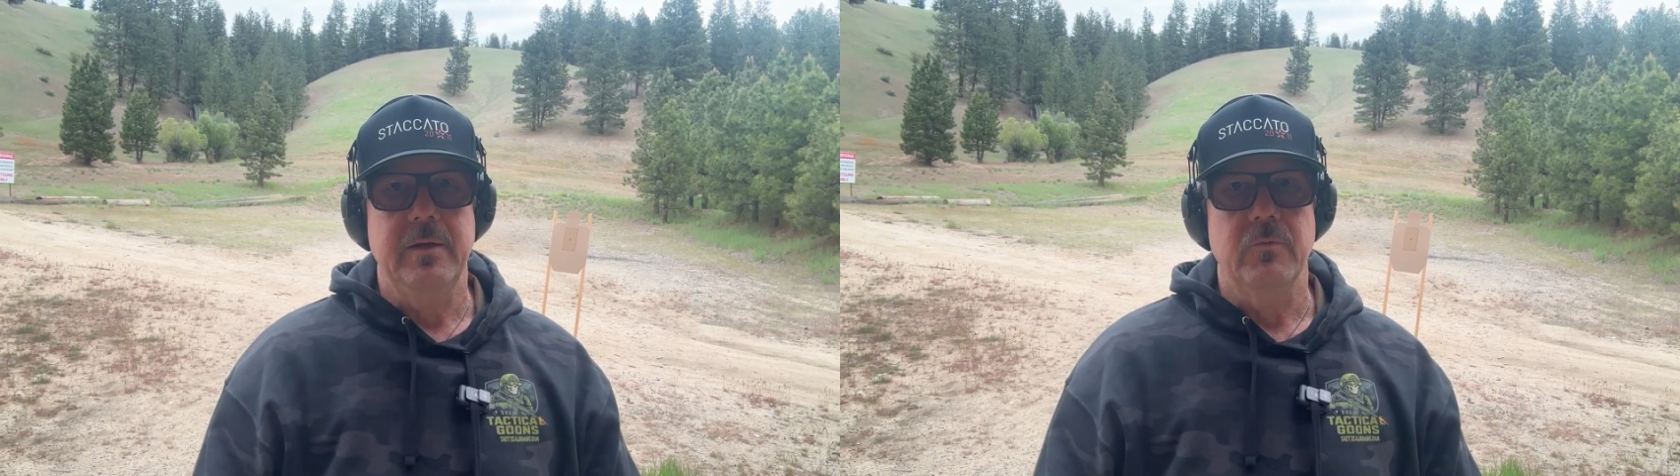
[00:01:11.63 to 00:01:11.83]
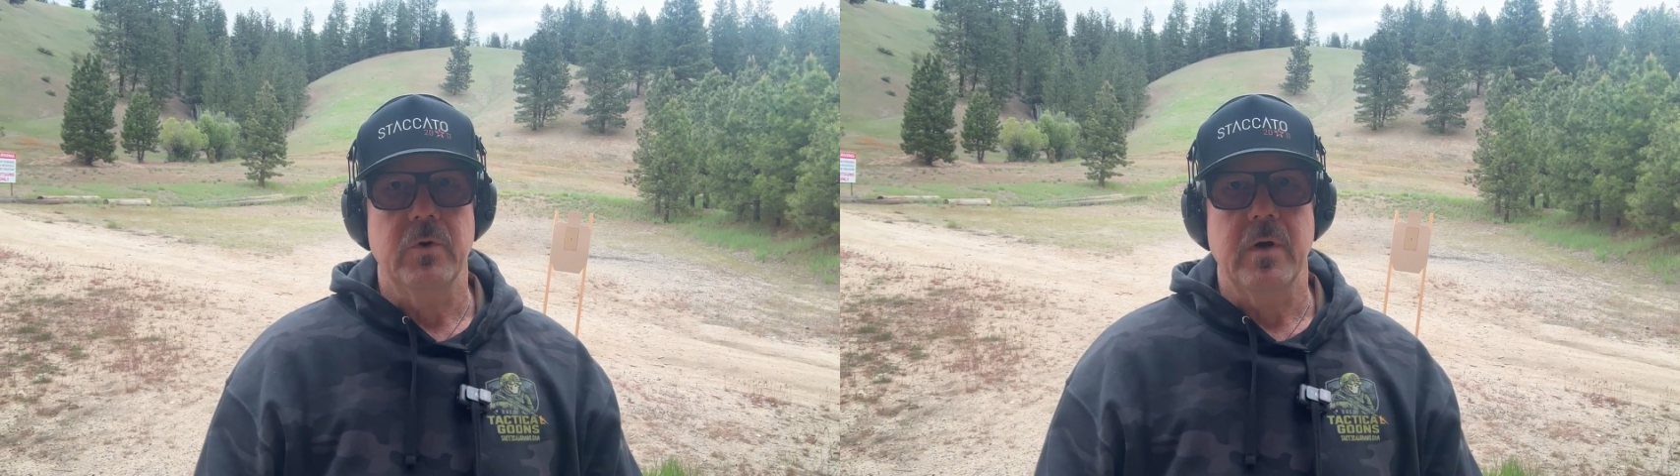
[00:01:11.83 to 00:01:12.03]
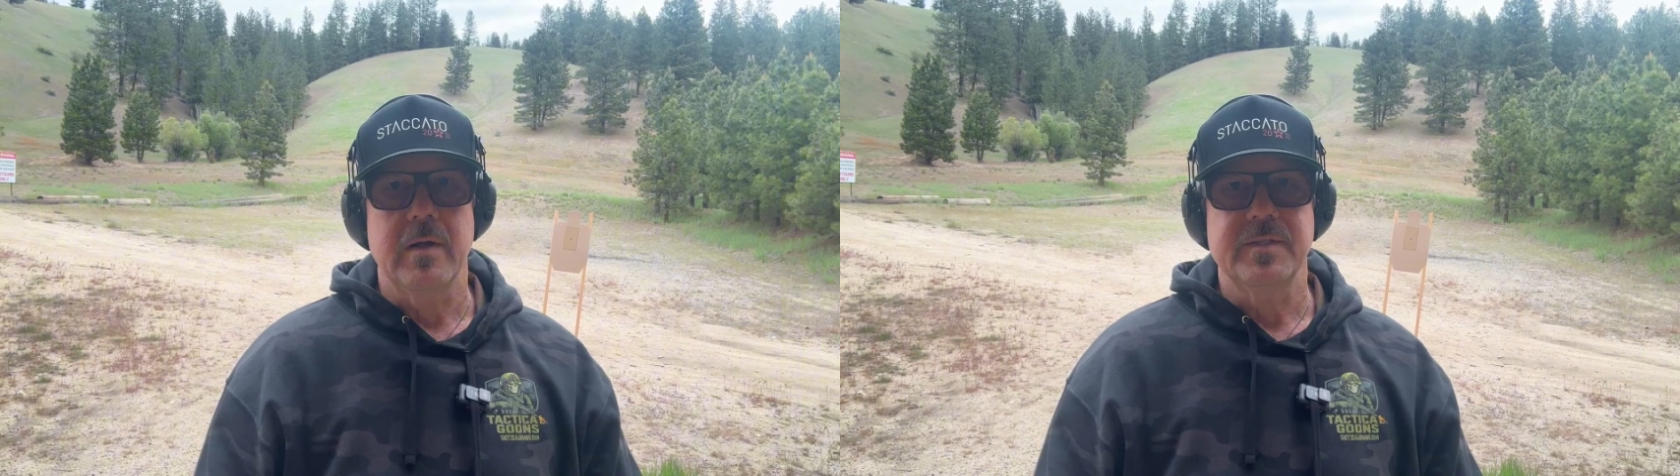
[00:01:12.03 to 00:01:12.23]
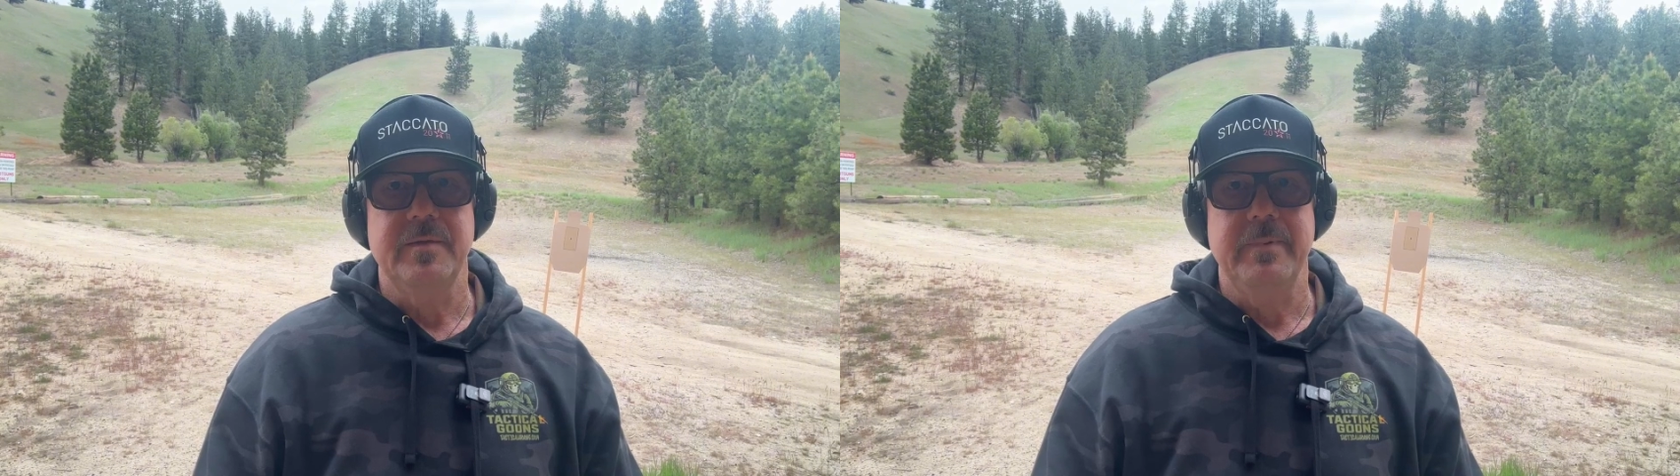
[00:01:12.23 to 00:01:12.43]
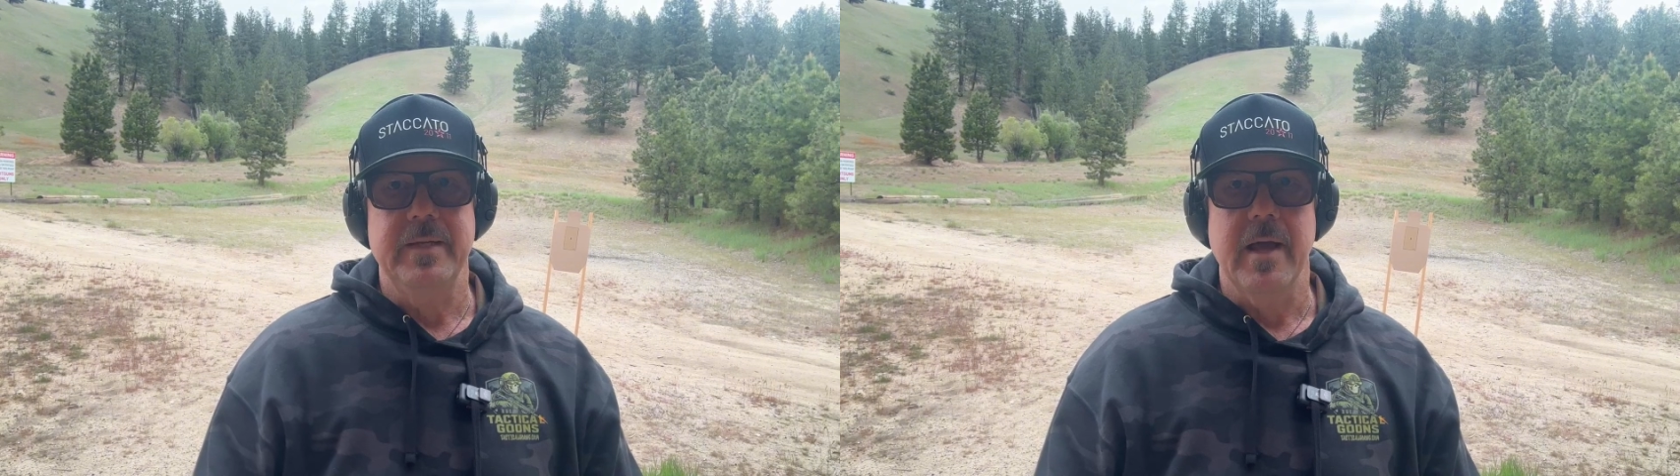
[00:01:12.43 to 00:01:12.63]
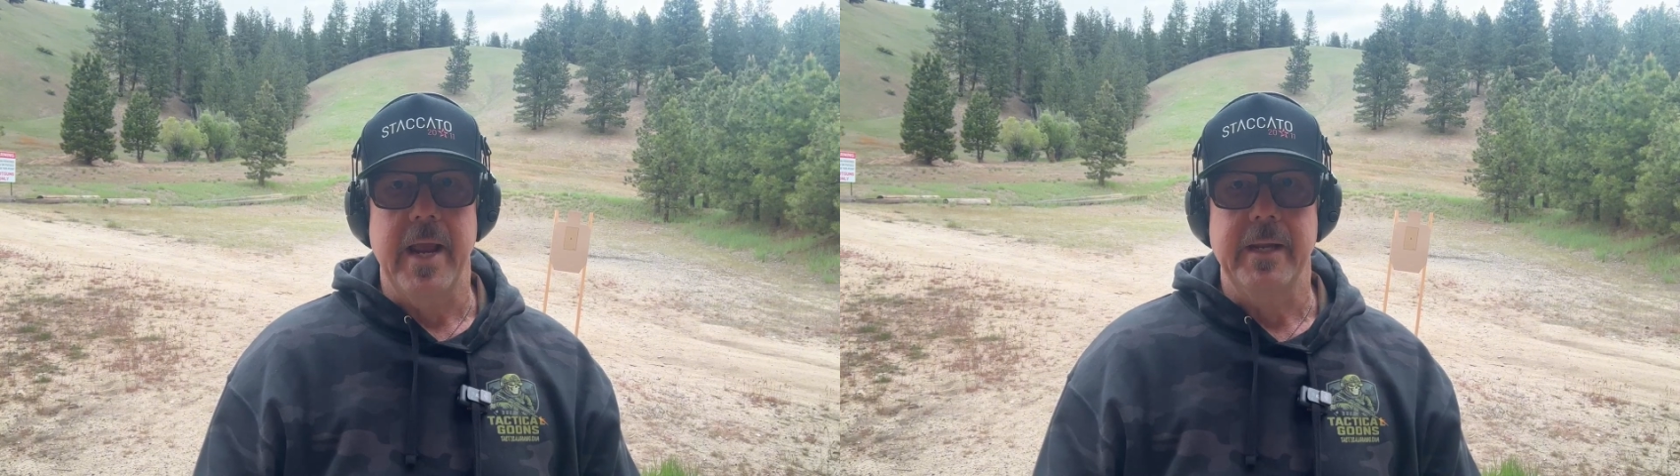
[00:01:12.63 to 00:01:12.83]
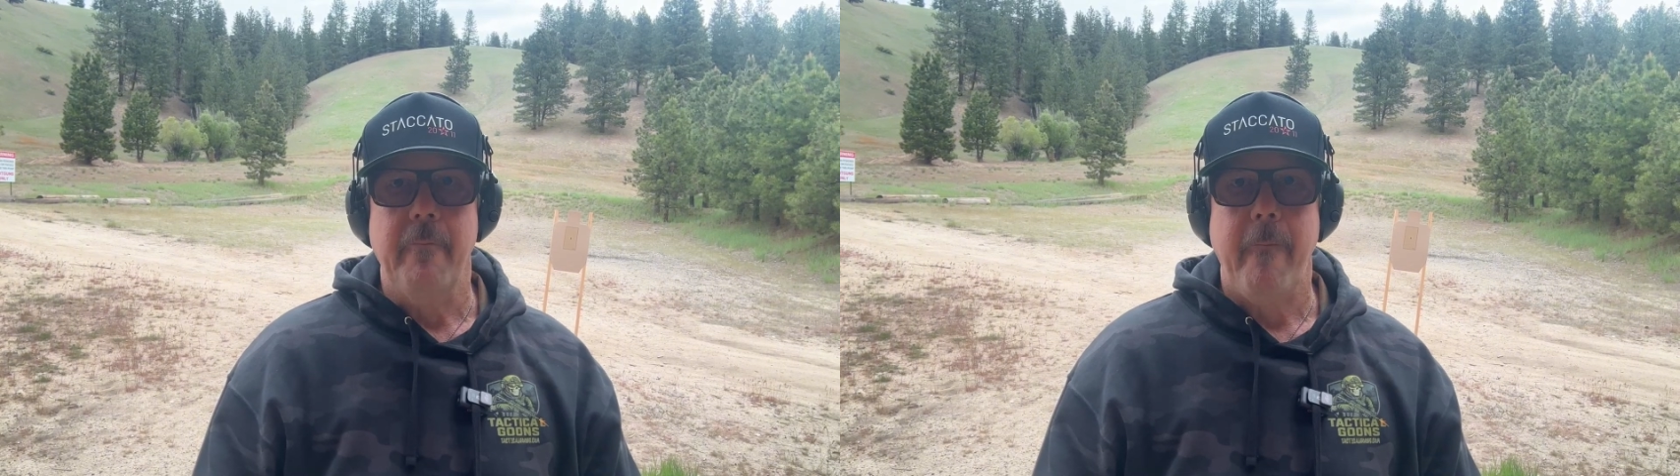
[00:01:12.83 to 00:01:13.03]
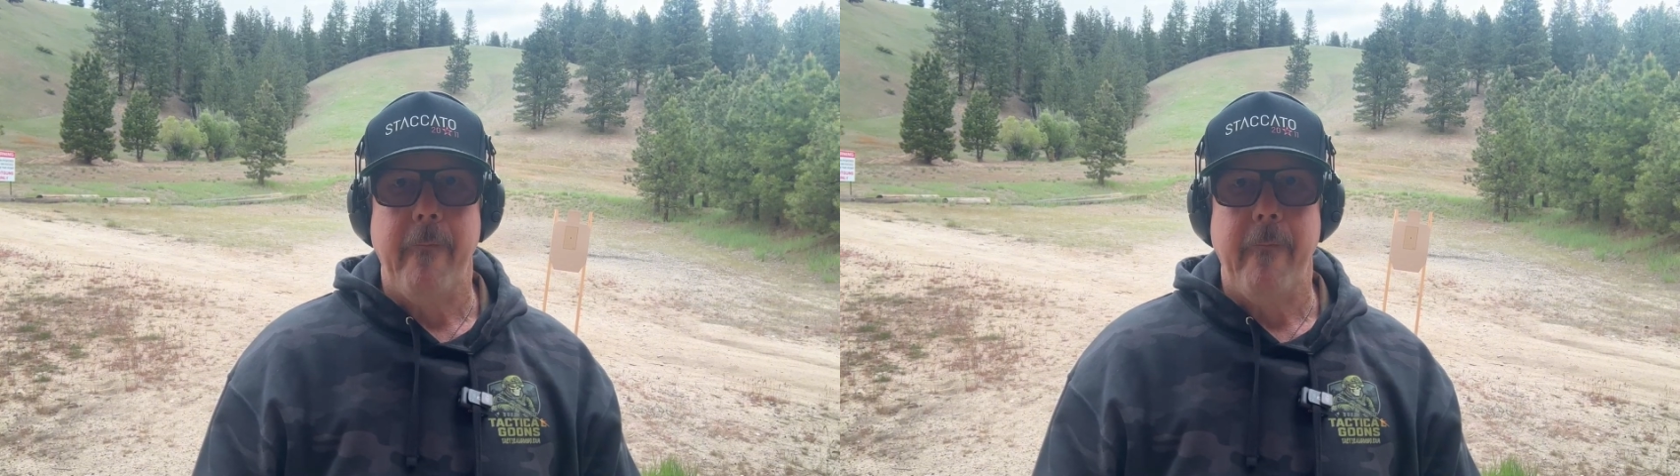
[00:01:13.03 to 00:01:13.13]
Ruger LCP 9